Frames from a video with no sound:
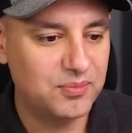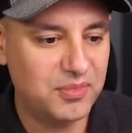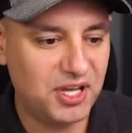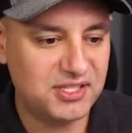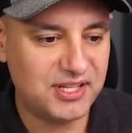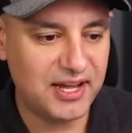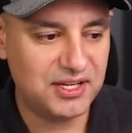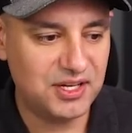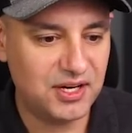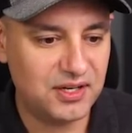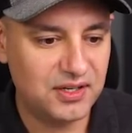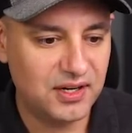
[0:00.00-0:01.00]
paste that
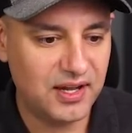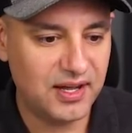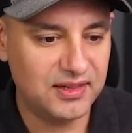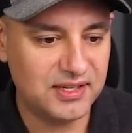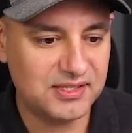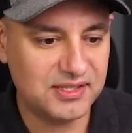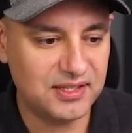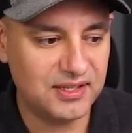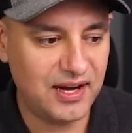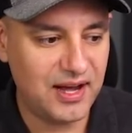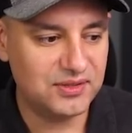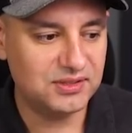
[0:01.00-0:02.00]
here, and let's send
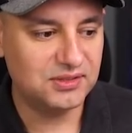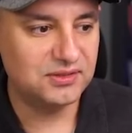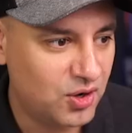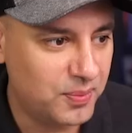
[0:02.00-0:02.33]
it out.